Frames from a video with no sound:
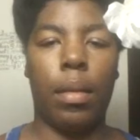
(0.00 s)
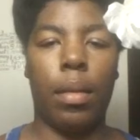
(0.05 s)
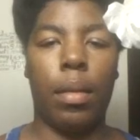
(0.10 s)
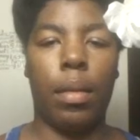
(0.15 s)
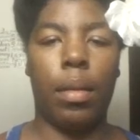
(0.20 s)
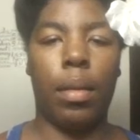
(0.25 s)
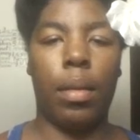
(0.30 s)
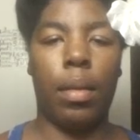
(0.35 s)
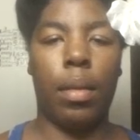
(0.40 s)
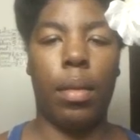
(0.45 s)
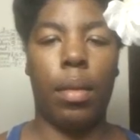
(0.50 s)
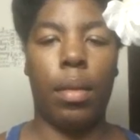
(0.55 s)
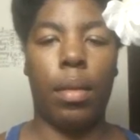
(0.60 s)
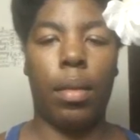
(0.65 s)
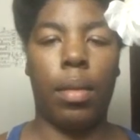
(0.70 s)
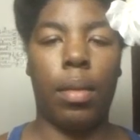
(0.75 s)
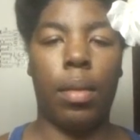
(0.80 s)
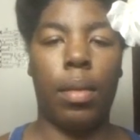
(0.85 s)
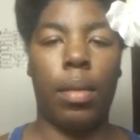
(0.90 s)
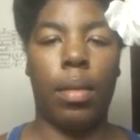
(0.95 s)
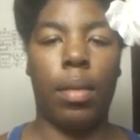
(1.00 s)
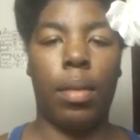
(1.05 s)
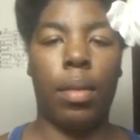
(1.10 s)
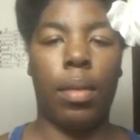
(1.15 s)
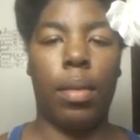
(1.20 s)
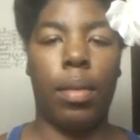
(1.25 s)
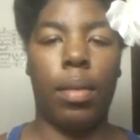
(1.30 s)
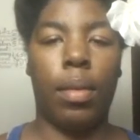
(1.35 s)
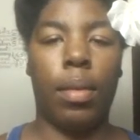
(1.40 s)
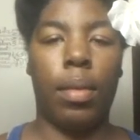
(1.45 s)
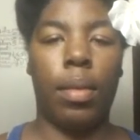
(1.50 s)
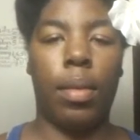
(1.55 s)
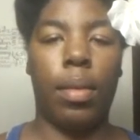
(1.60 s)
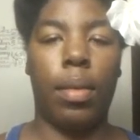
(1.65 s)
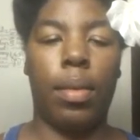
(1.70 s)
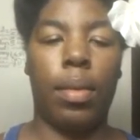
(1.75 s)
(no one is talking)